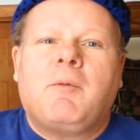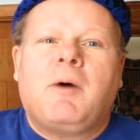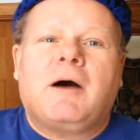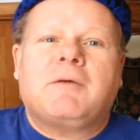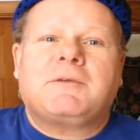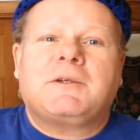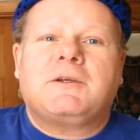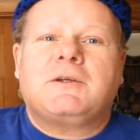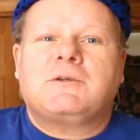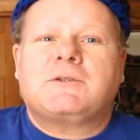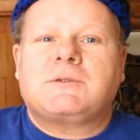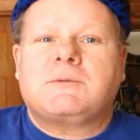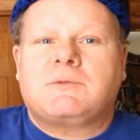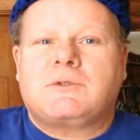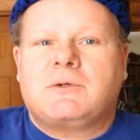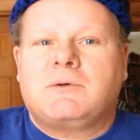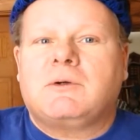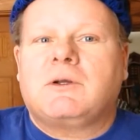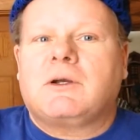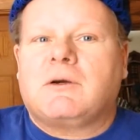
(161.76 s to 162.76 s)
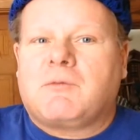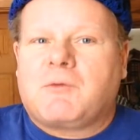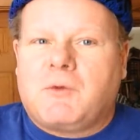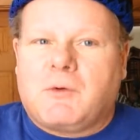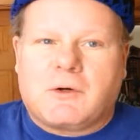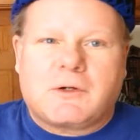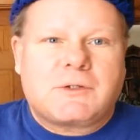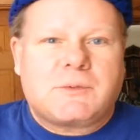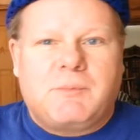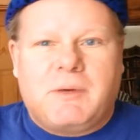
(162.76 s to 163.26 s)
we'll have to do some tuning, of
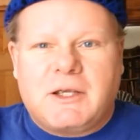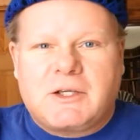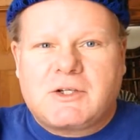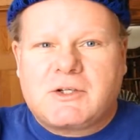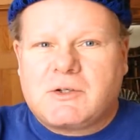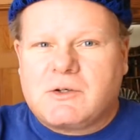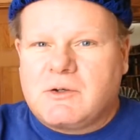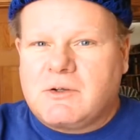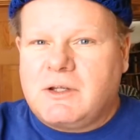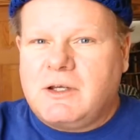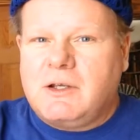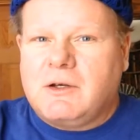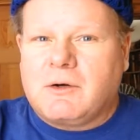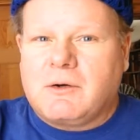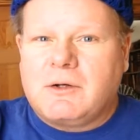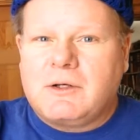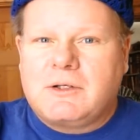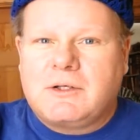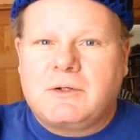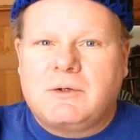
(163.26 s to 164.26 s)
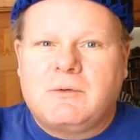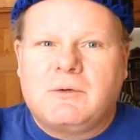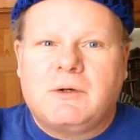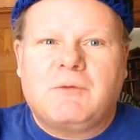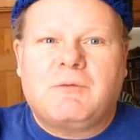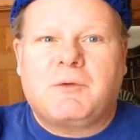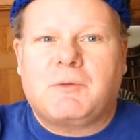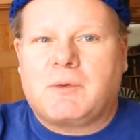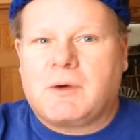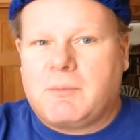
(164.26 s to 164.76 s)
course. Make sure that you're in tune
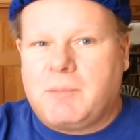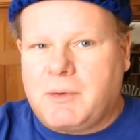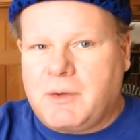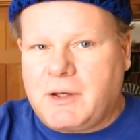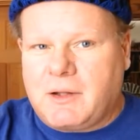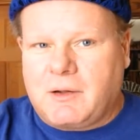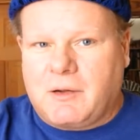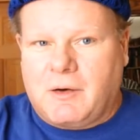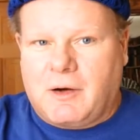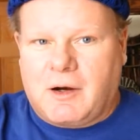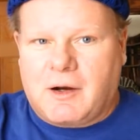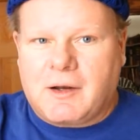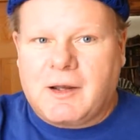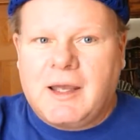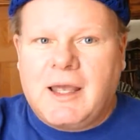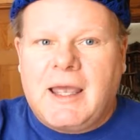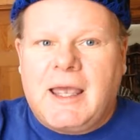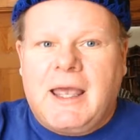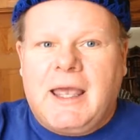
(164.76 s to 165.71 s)
if you want to play along.